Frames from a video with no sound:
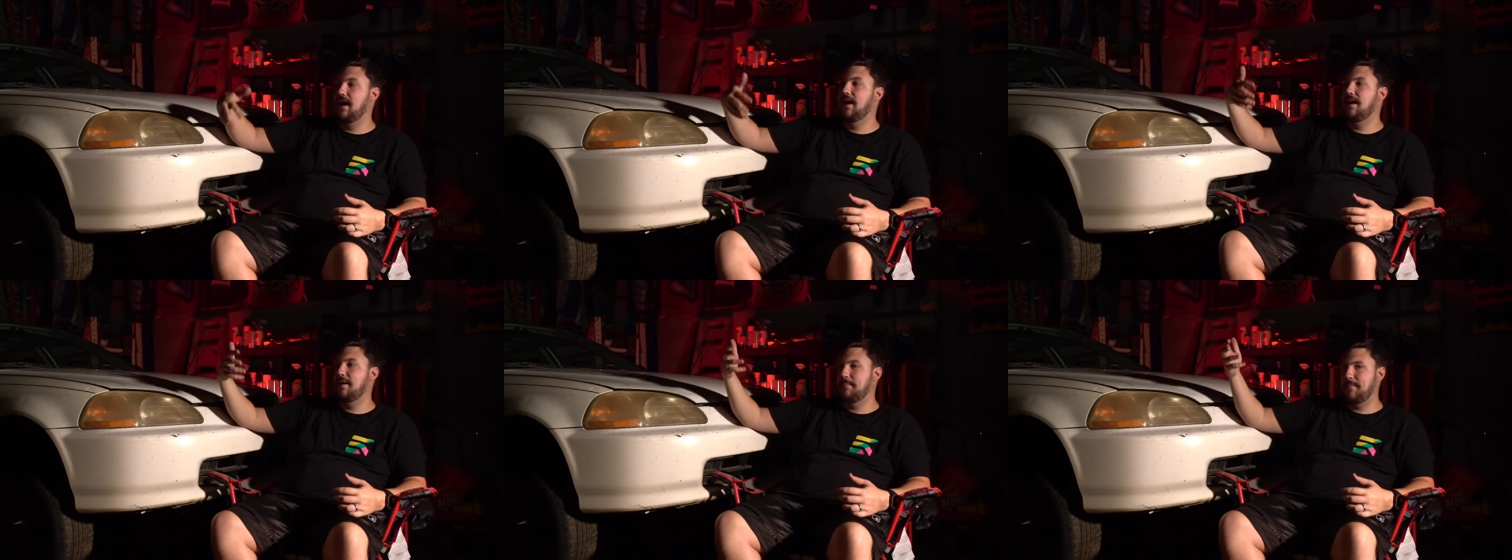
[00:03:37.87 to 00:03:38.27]

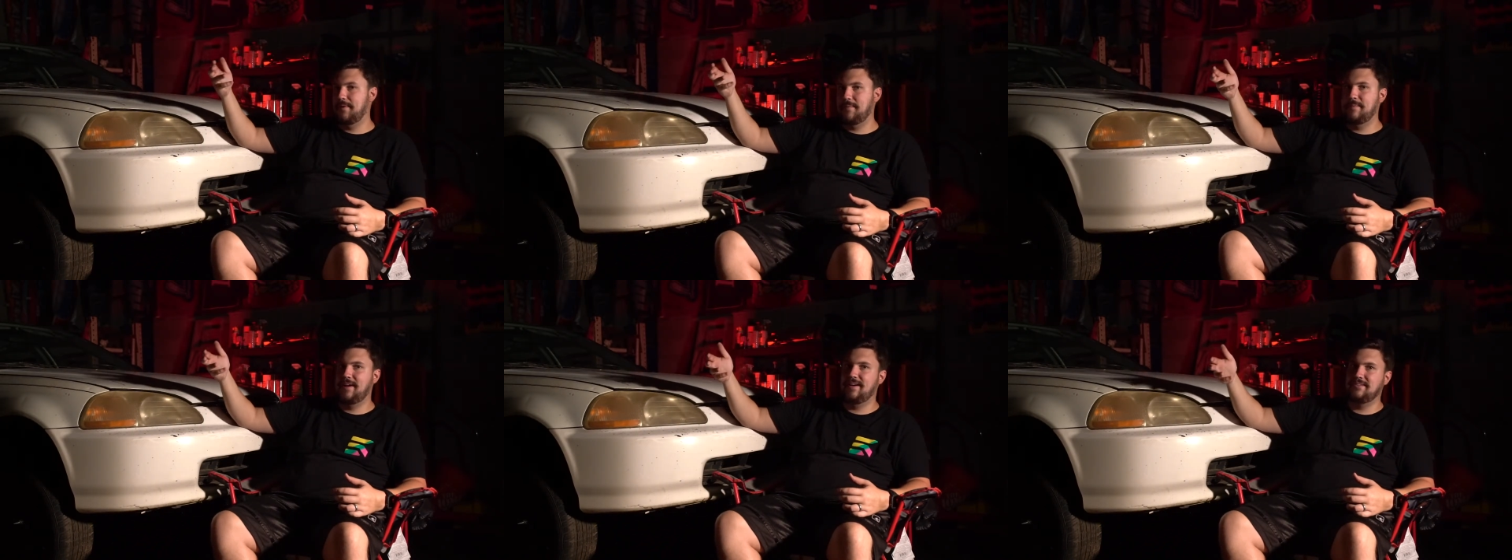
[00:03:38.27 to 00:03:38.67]
up
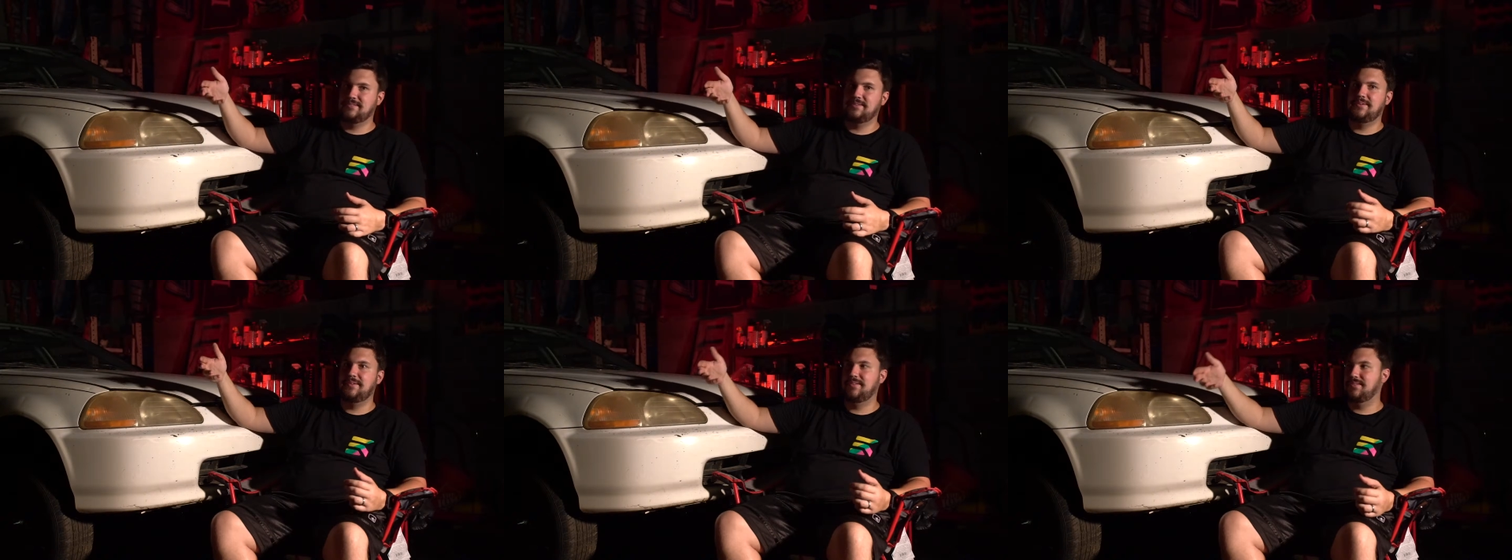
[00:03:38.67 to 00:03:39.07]
about
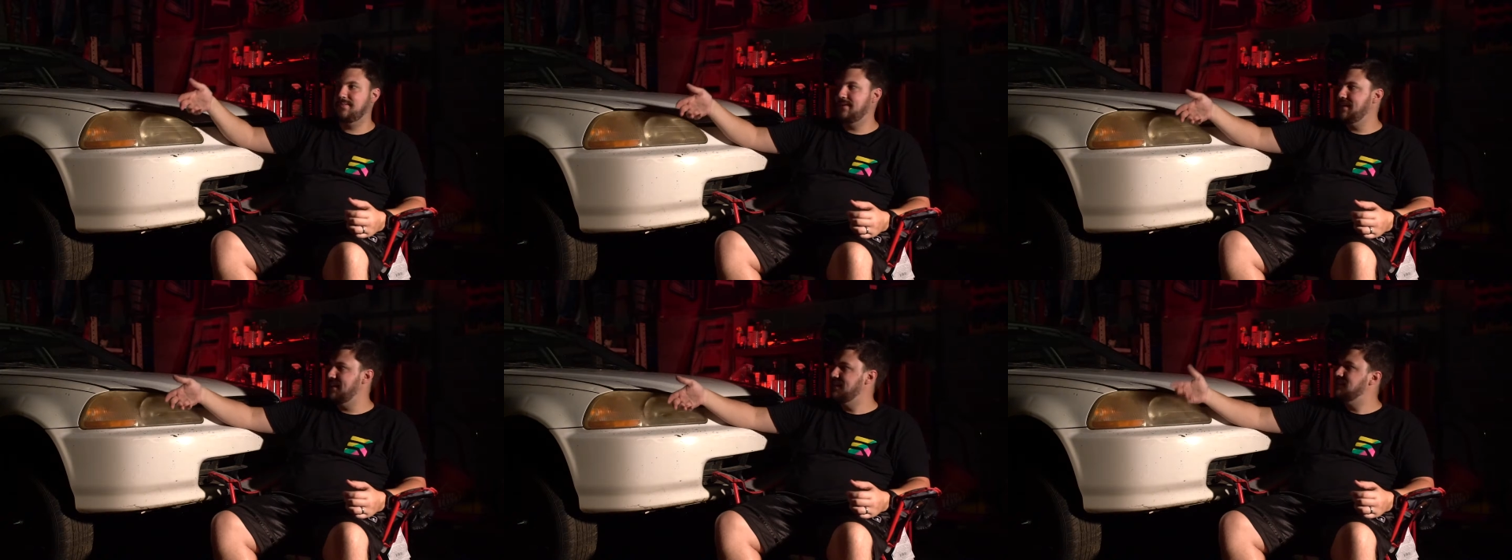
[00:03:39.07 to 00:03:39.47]
2 to
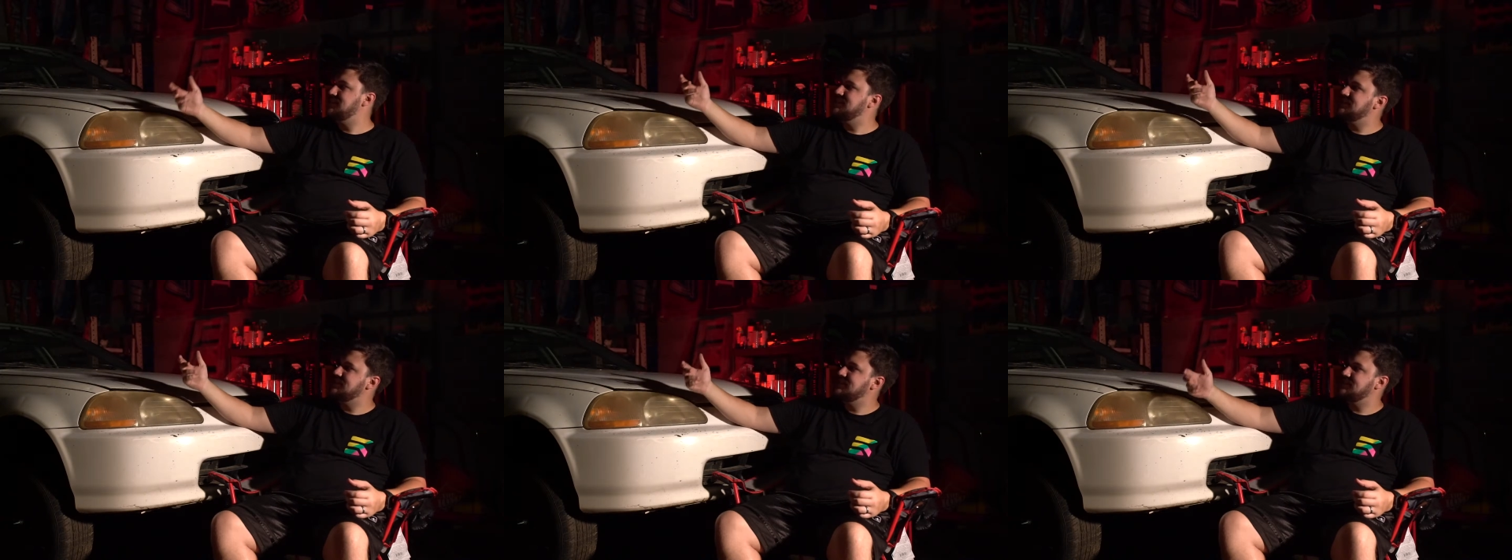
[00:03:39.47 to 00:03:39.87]
3
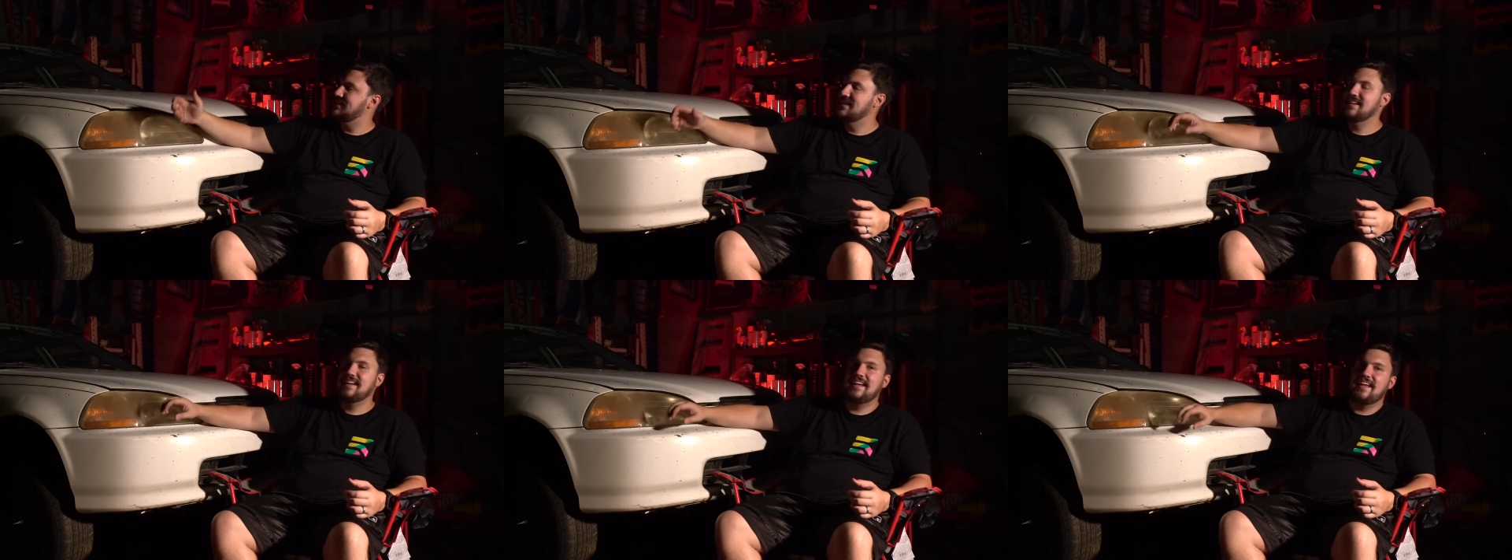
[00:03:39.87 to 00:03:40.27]
inches
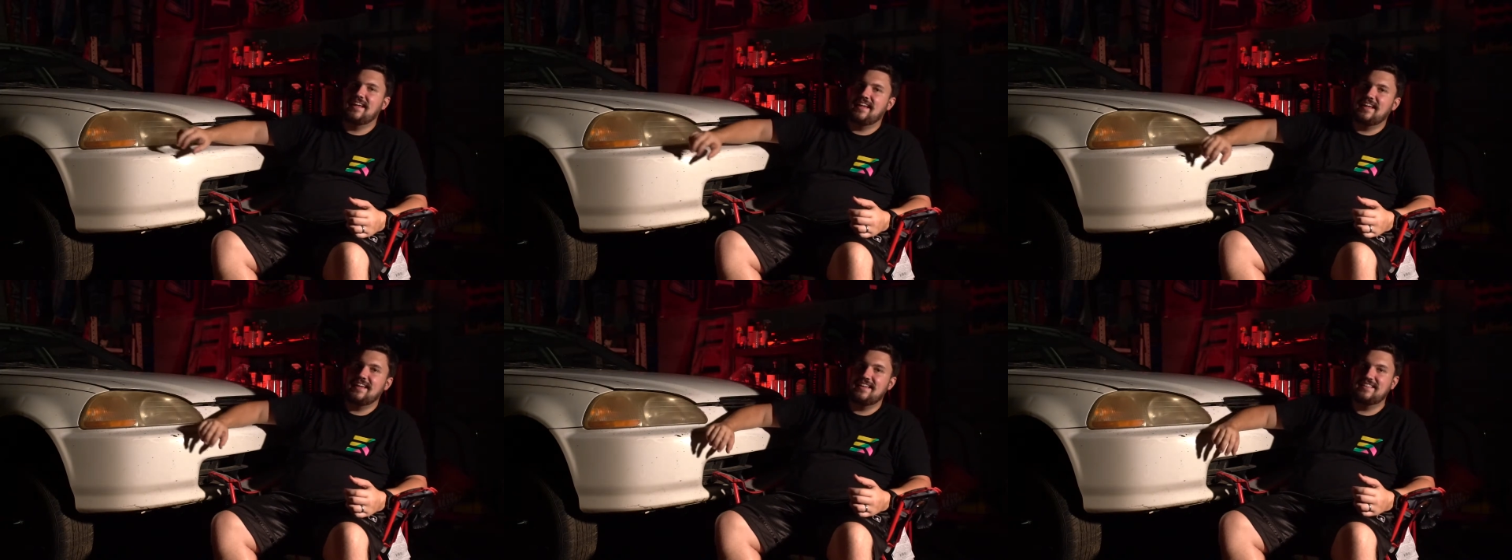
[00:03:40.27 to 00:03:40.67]

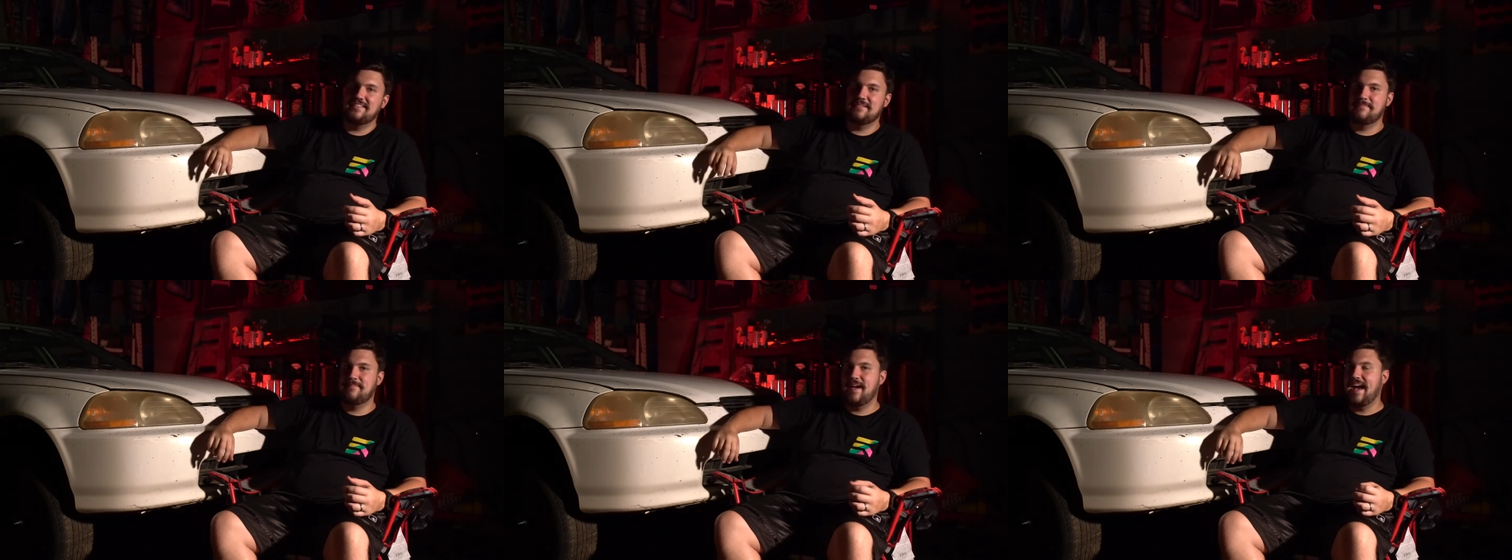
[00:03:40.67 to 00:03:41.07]
in
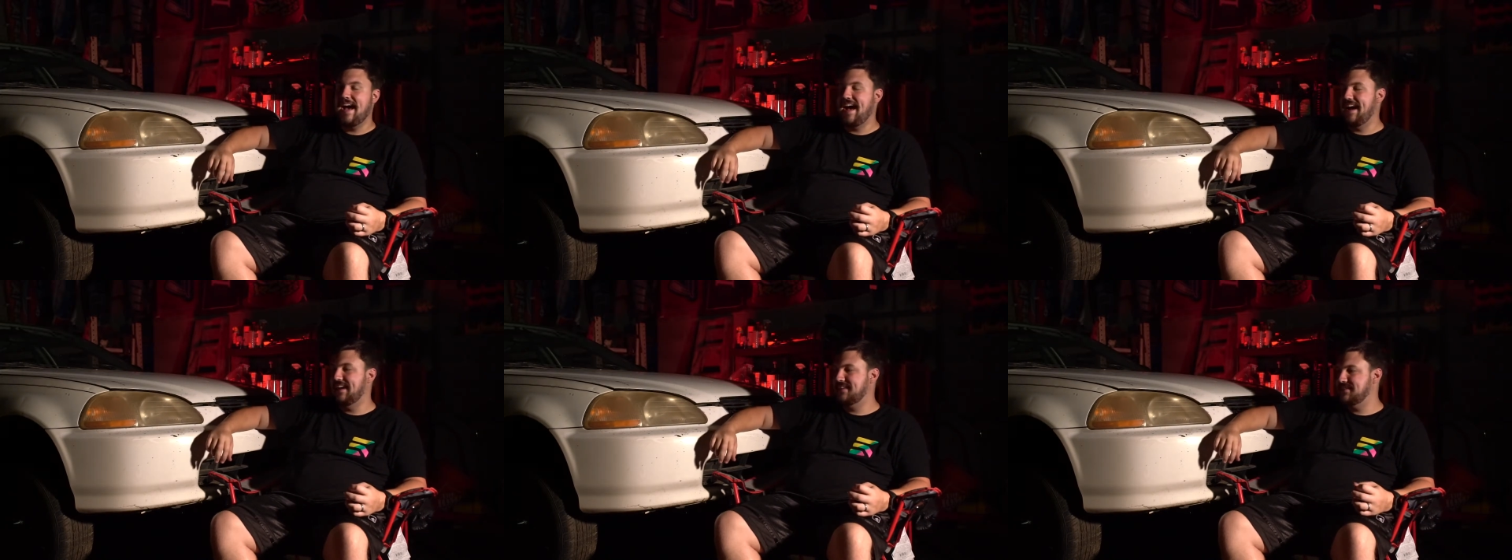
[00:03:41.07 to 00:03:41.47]
the
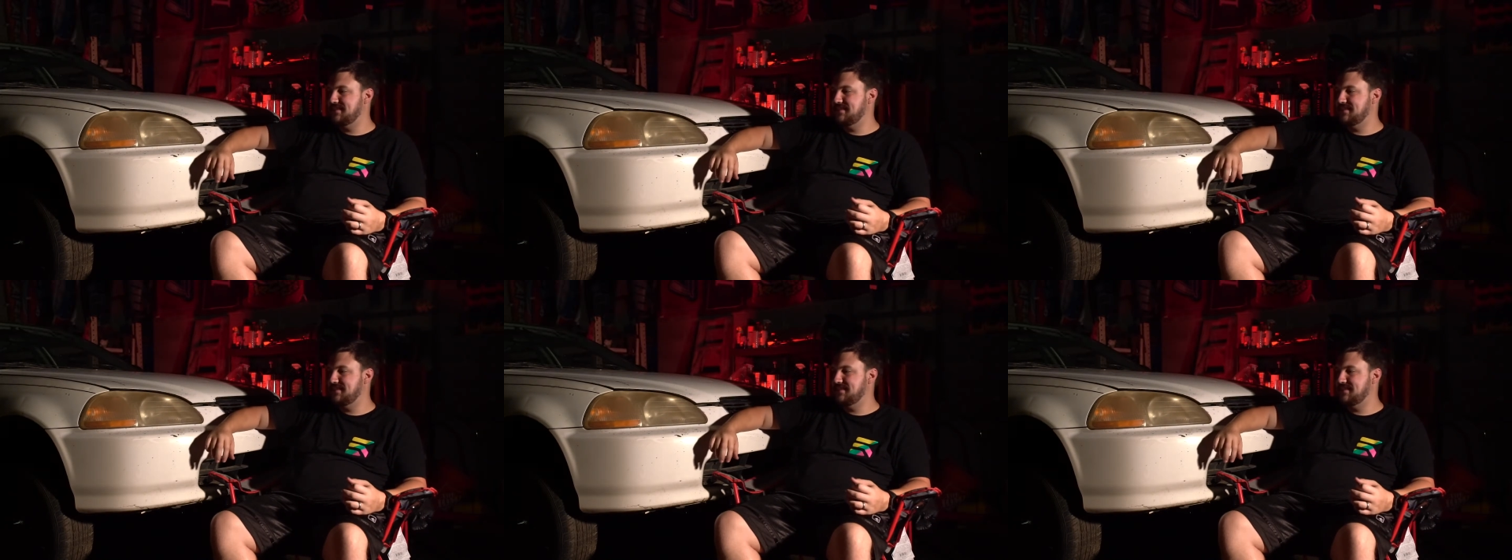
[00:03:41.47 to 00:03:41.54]
back.